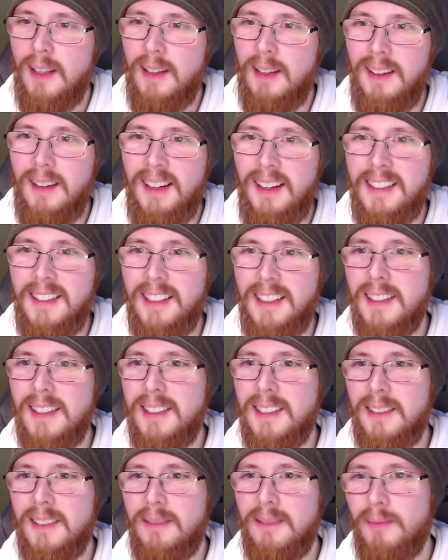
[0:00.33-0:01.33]
Hi
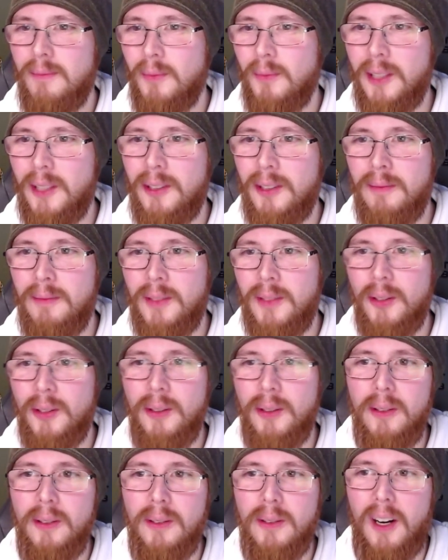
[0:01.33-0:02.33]
guys, welcome
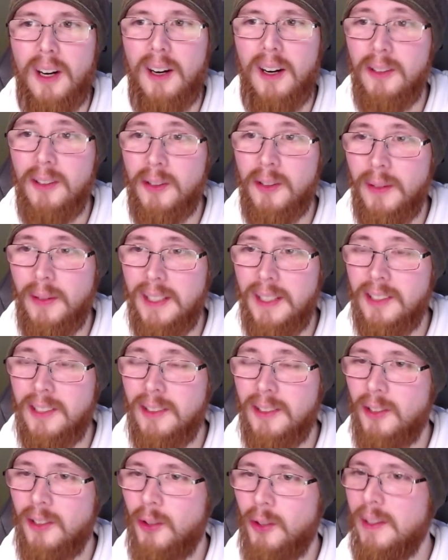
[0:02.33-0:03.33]
to the
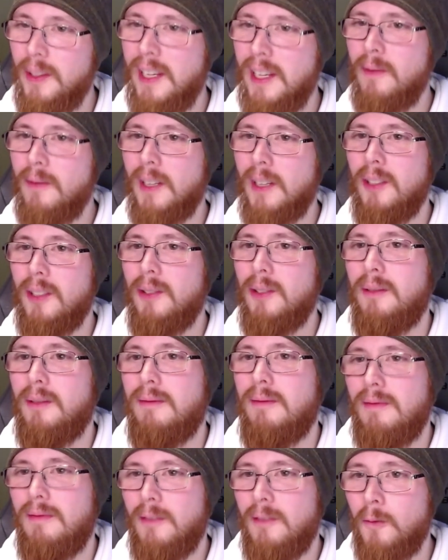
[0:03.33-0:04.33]
HarleQuest Q&A video,
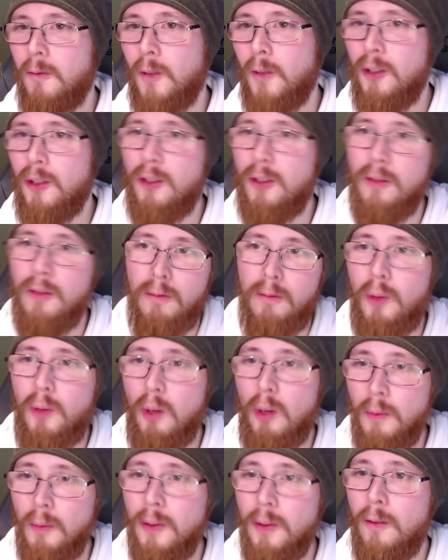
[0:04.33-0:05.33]
the first of
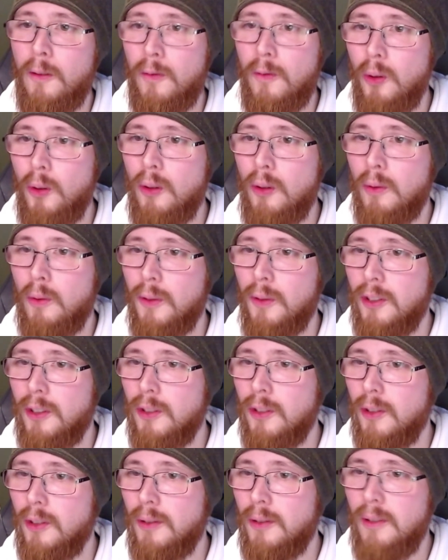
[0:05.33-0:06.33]
probably a few that we're going
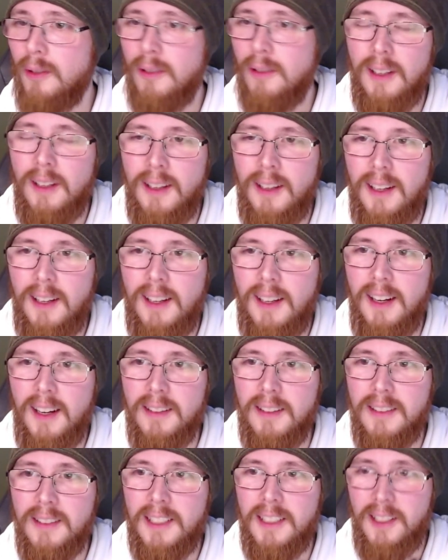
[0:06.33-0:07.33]
to do.
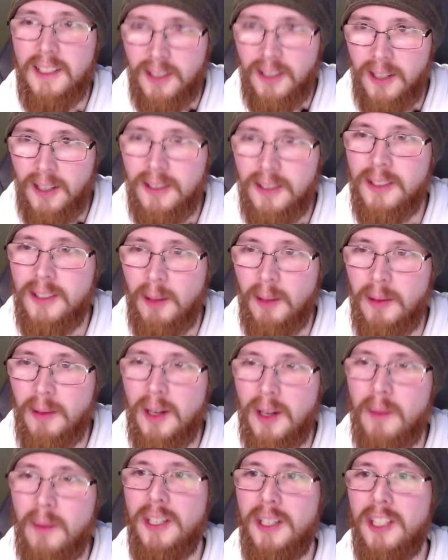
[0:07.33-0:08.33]
The Kickstarter's coming
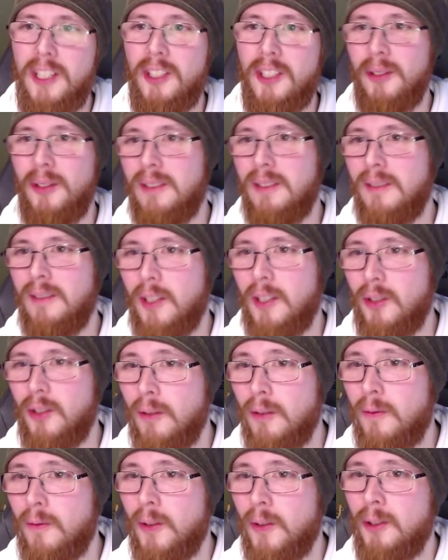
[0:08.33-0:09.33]
up pretty soon, that's on
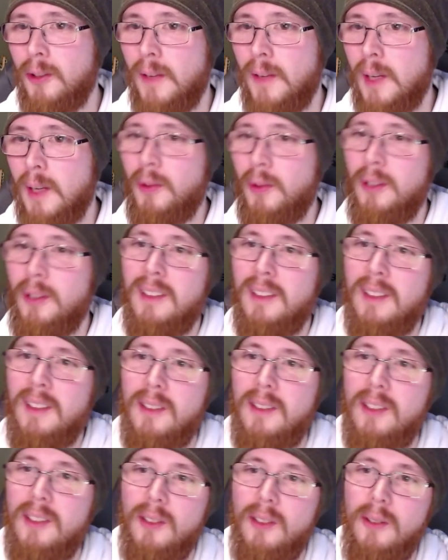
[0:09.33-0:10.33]
the 1st of April,
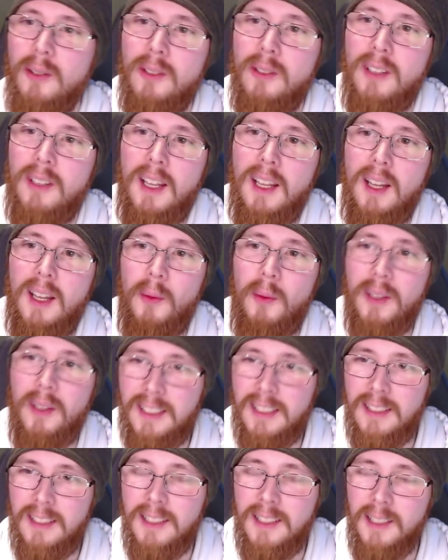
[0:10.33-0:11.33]
so
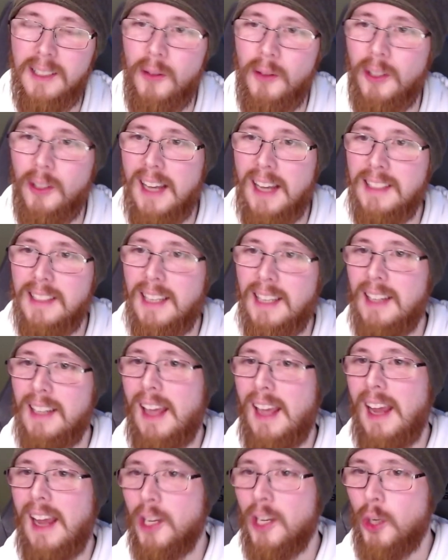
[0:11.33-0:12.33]
wanted to see if you guys had
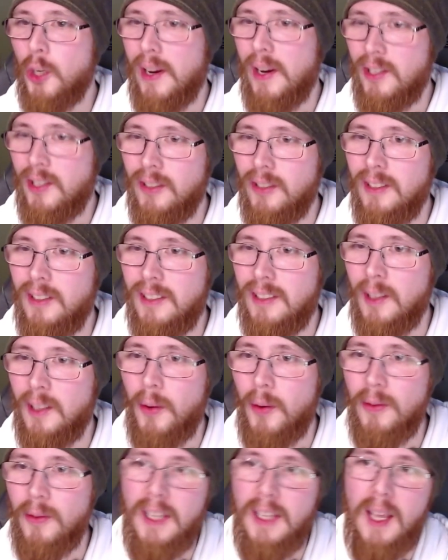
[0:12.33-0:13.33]
any questions
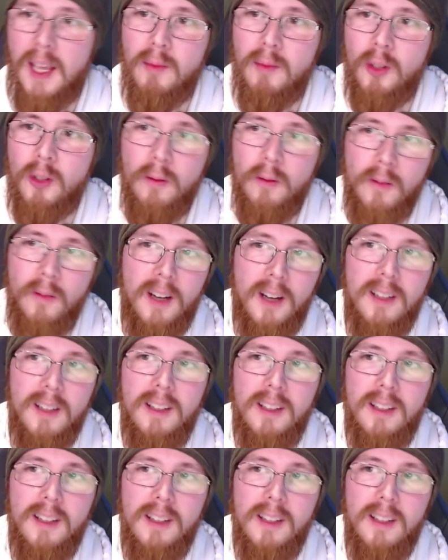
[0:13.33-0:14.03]
about the game so far,